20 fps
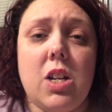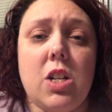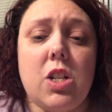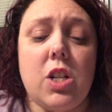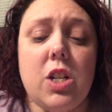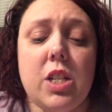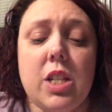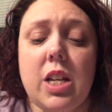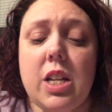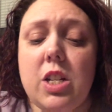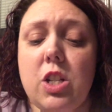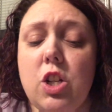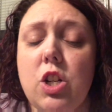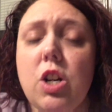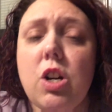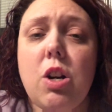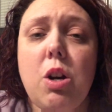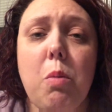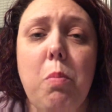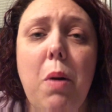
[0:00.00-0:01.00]
she said,
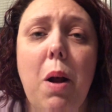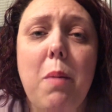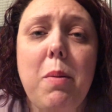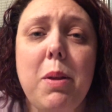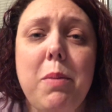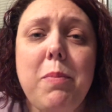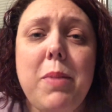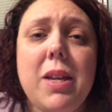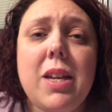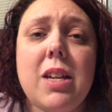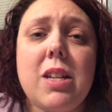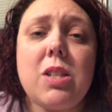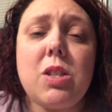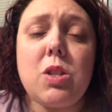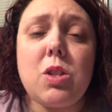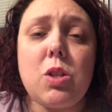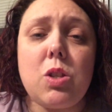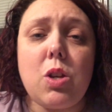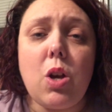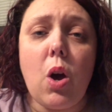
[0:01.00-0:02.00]
sure, no problem.
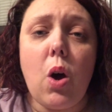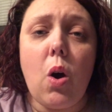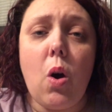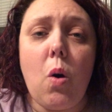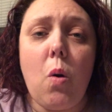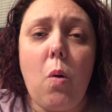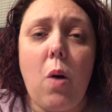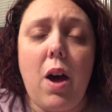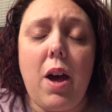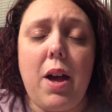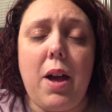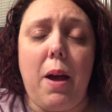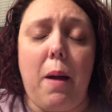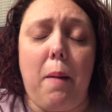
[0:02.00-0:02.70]
So